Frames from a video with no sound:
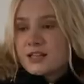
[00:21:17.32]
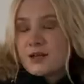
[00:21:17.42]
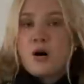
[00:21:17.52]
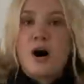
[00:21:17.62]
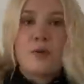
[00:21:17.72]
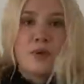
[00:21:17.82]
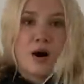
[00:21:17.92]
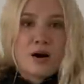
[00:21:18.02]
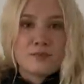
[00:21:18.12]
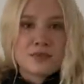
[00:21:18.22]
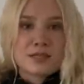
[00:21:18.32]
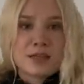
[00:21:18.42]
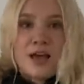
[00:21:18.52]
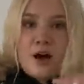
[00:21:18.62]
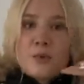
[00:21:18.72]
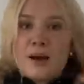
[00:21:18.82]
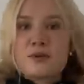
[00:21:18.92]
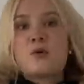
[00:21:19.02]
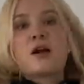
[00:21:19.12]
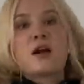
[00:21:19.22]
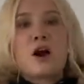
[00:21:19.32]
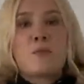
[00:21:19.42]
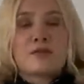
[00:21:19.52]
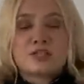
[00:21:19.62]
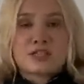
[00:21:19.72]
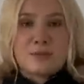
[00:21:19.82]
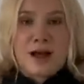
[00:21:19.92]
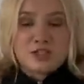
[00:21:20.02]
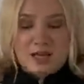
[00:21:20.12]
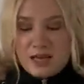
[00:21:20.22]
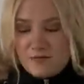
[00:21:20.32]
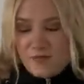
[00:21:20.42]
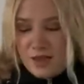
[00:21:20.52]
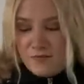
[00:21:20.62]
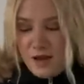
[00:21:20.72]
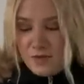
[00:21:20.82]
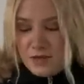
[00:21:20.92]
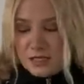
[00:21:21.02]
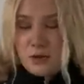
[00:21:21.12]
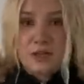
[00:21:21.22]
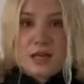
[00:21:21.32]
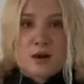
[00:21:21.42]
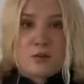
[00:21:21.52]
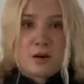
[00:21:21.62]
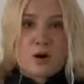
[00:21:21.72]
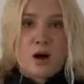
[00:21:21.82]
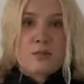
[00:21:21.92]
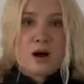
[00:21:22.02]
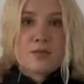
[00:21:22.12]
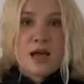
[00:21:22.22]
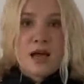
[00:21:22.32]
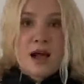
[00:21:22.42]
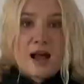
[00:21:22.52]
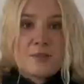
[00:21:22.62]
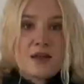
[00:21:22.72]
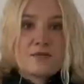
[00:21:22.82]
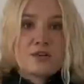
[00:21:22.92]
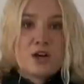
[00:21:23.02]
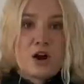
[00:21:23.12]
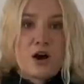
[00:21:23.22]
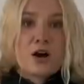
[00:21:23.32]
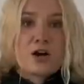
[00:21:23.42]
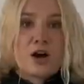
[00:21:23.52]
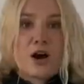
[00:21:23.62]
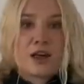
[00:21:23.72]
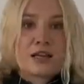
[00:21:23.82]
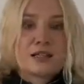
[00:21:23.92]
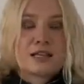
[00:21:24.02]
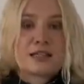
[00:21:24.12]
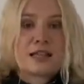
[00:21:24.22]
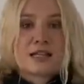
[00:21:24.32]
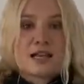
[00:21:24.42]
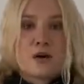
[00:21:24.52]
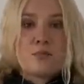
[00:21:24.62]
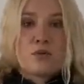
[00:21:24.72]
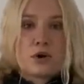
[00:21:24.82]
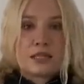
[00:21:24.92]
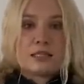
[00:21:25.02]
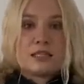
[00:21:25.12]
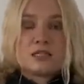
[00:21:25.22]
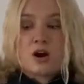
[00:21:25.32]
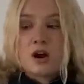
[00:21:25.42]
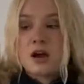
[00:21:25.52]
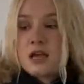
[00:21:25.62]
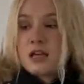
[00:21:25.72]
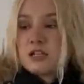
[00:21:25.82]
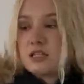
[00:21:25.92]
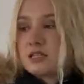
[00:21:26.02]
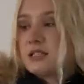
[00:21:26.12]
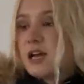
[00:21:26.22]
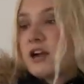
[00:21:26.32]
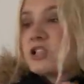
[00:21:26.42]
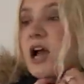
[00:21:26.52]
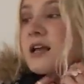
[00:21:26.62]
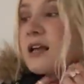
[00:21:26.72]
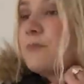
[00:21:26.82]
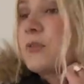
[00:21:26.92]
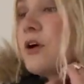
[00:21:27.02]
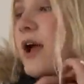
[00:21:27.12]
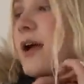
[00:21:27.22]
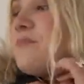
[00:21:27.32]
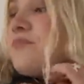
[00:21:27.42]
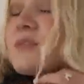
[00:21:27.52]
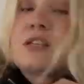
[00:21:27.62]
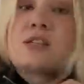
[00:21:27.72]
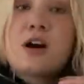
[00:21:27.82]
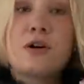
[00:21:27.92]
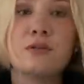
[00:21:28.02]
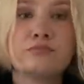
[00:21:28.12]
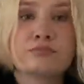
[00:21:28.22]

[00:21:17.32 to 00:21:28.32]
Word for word: the pom-poms. When I was walking home, I was just imagining if I had found this and it only had one pom-pom, I may have not gotten it. Like that's how important these are to this entire jacket, okay? So